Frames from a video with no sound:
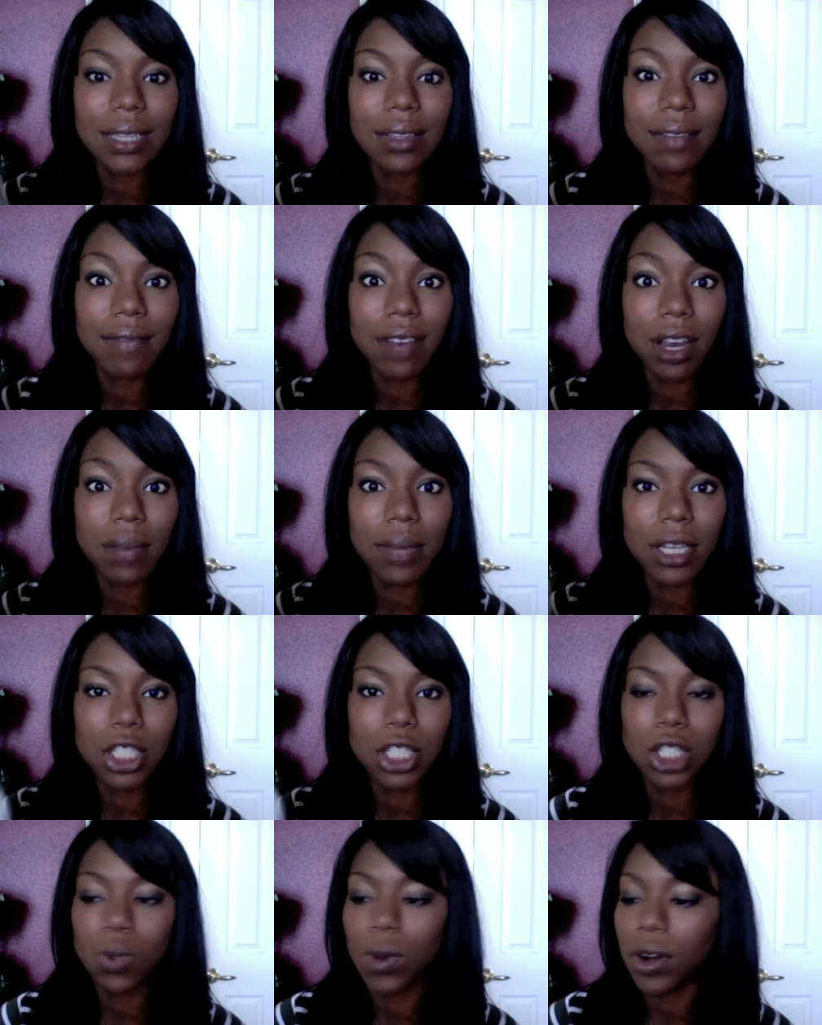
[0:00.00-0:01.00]
very
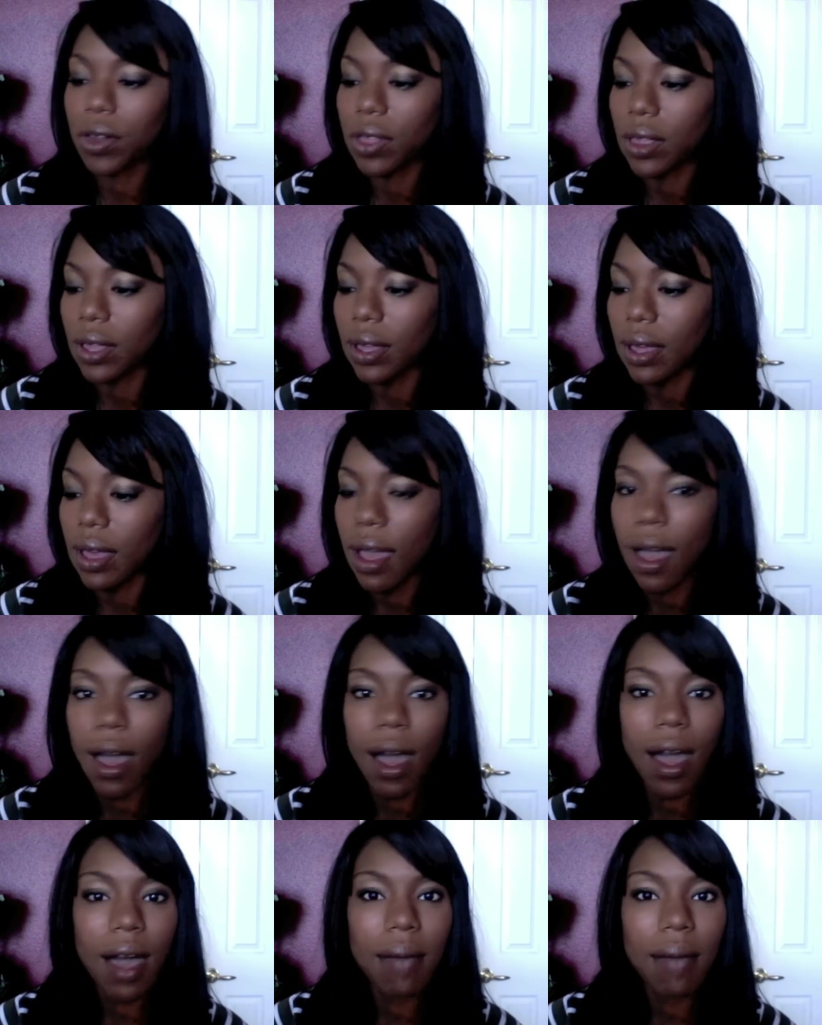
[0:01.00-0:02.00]
much worth
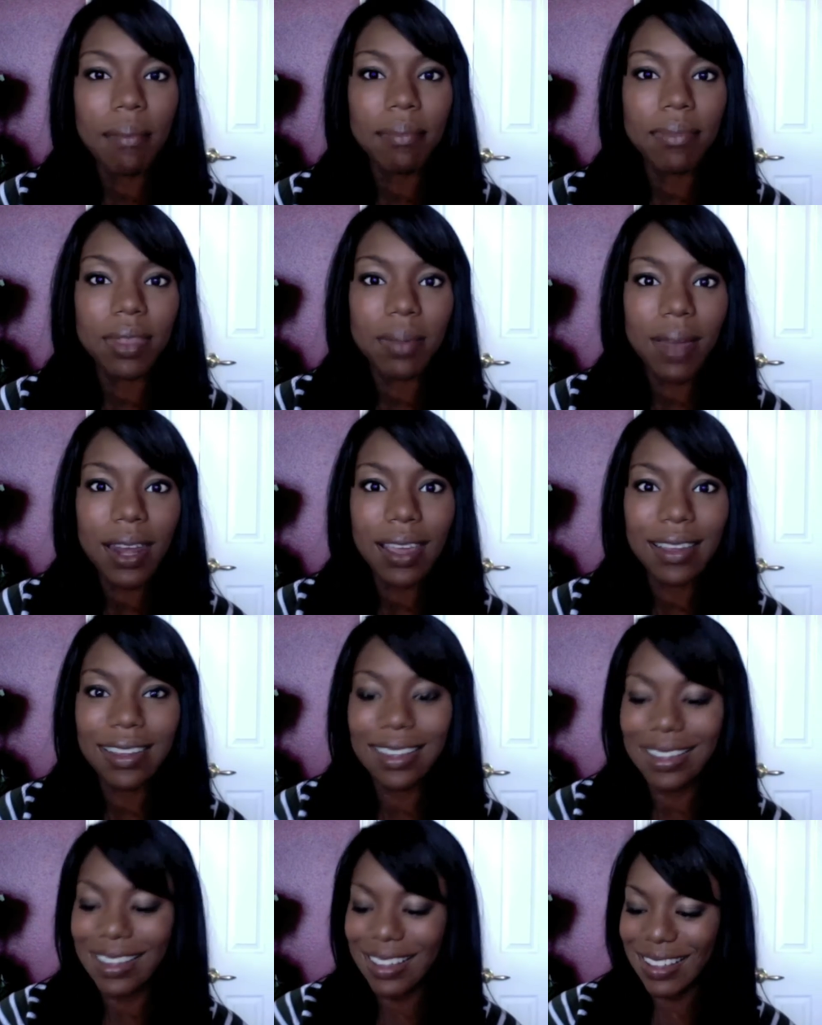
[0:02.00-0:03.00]
um, the money.
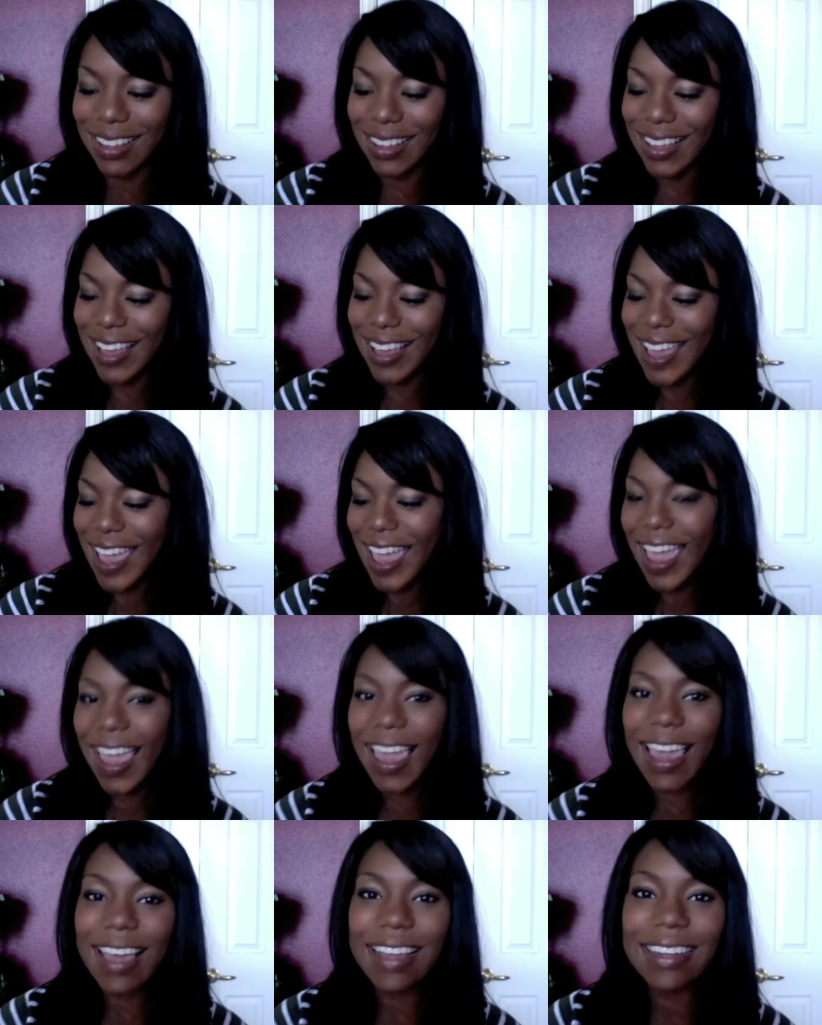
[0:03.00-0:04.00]

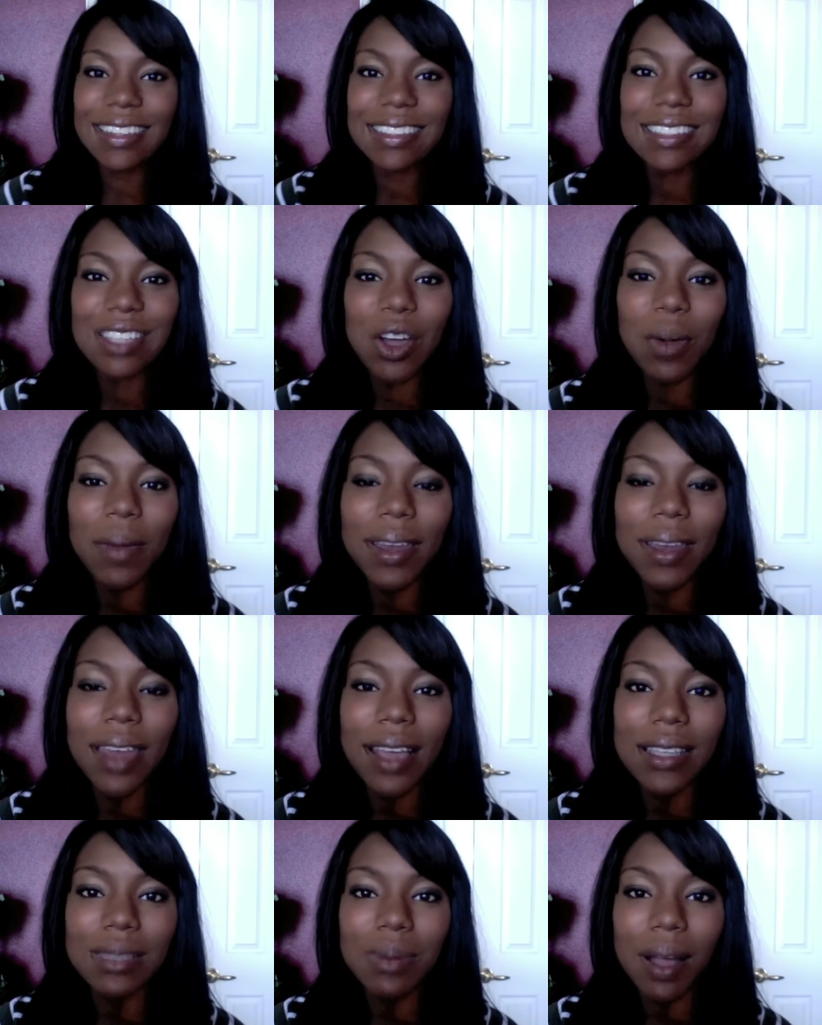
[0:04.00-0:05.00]
And so my
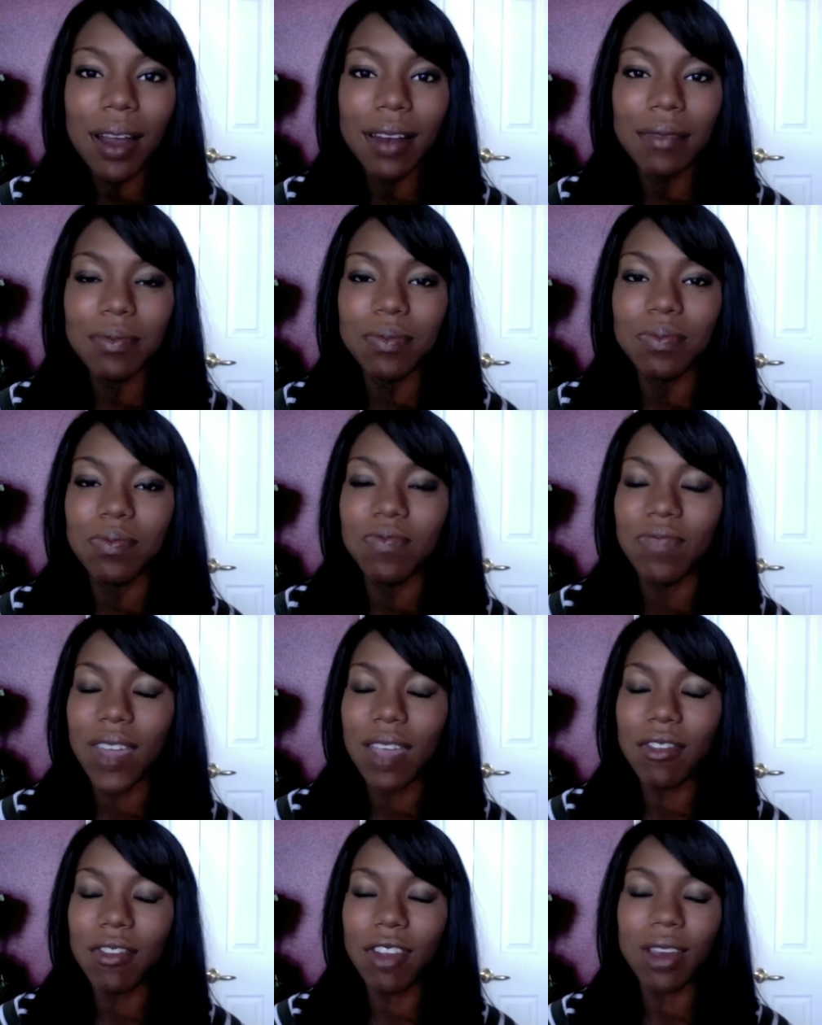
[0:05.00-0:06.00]
next product
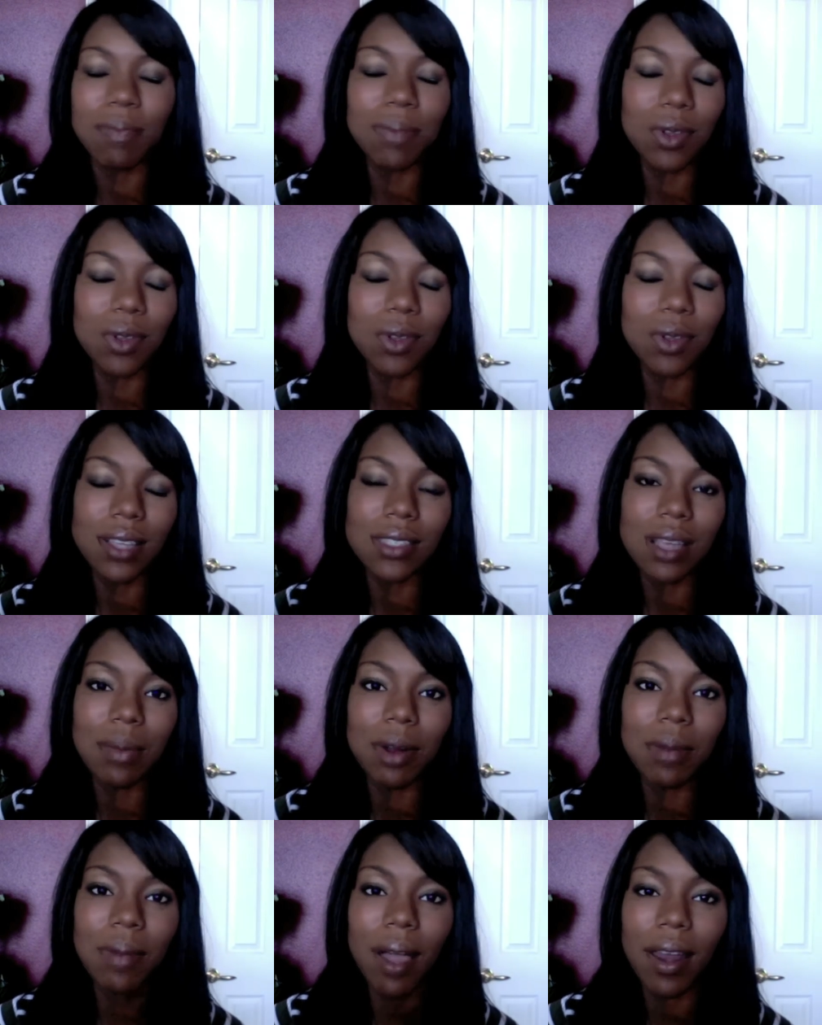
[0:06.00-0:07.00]
favorite beauty summer
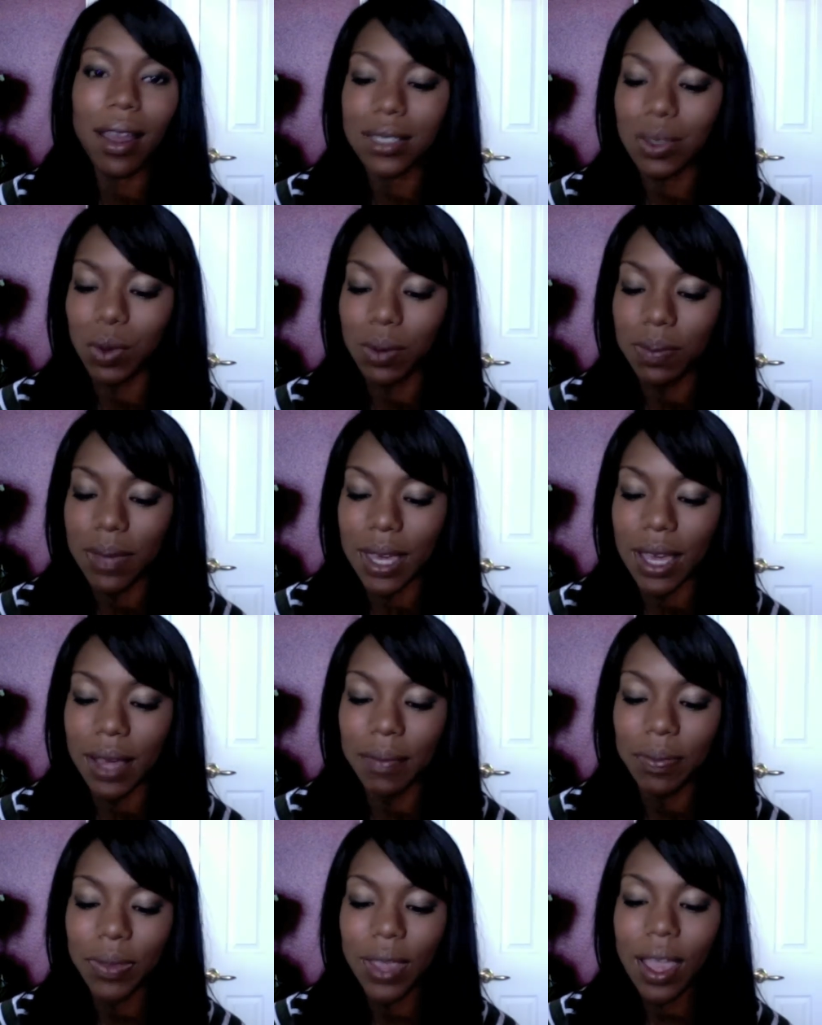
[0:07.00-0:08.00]
product would be
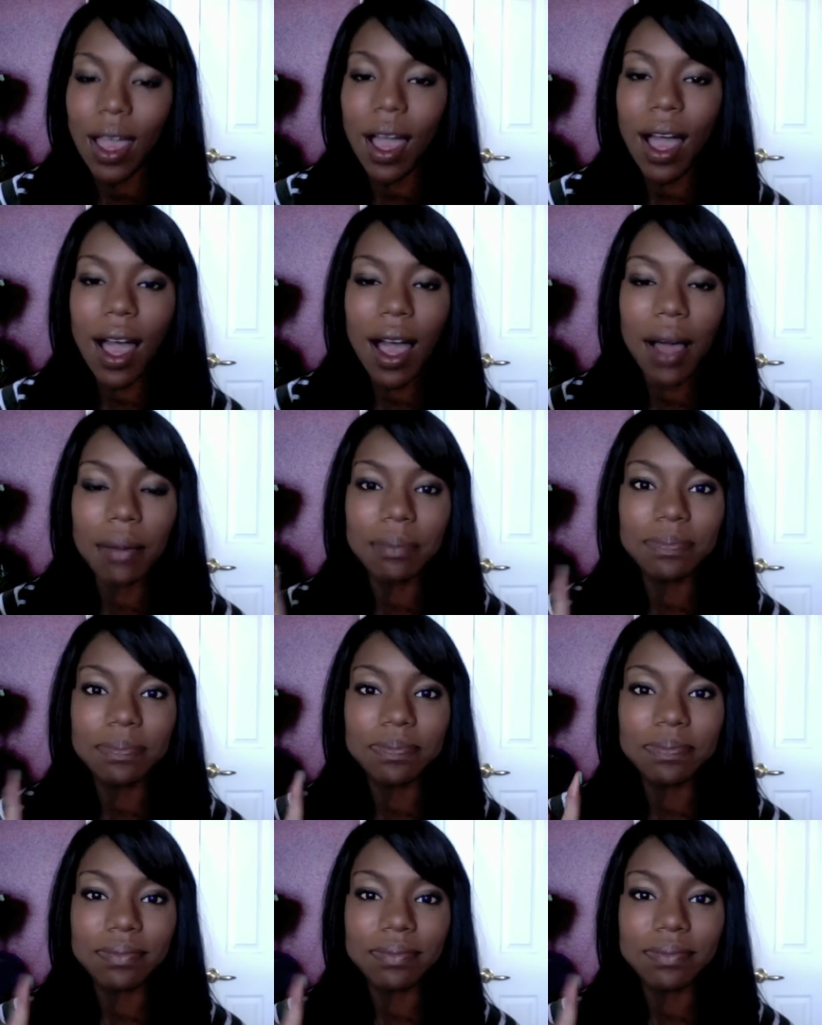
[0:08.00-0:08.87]
um,